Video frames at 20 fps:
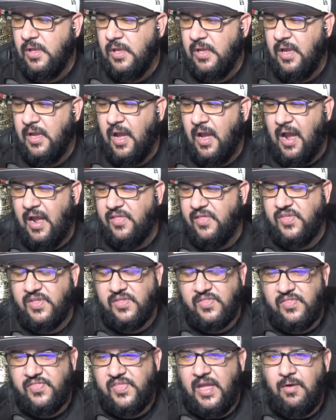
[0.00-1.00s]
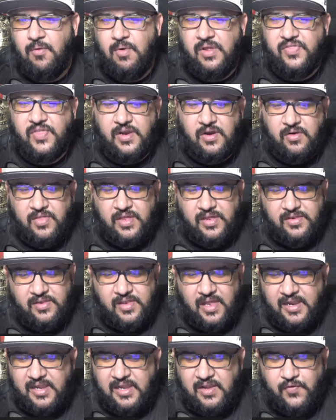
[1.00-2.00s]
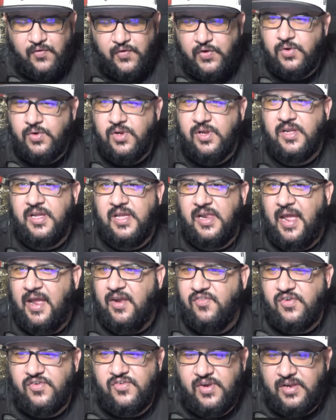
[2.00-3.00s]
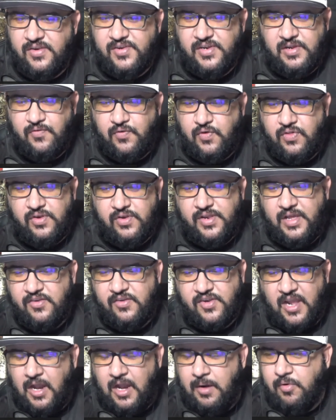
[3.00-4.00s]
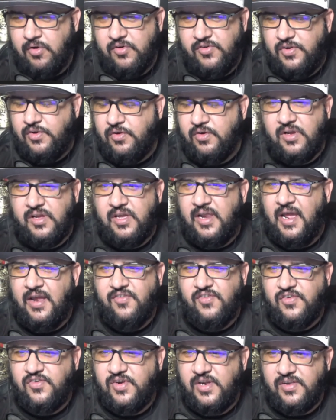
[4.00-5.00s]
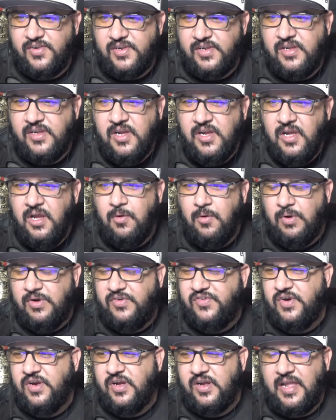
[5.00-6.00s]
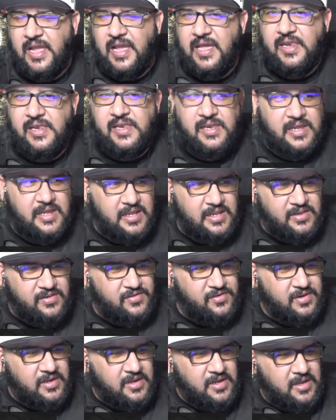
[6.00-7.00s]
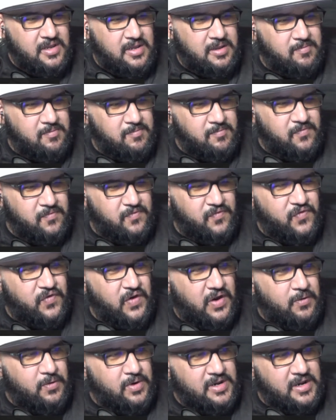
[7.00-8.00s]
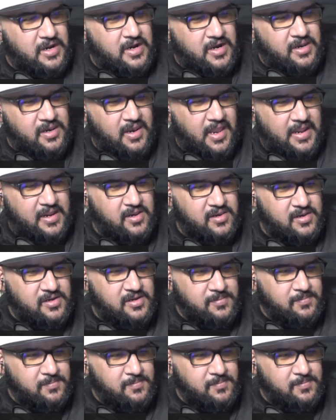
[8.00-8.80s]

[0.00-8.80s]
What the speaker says: I think that right there, that, like, if you can get Ashton Genty, if you're the Dallas Cowboys and you can get Ashton Genty, which again is very unlikely.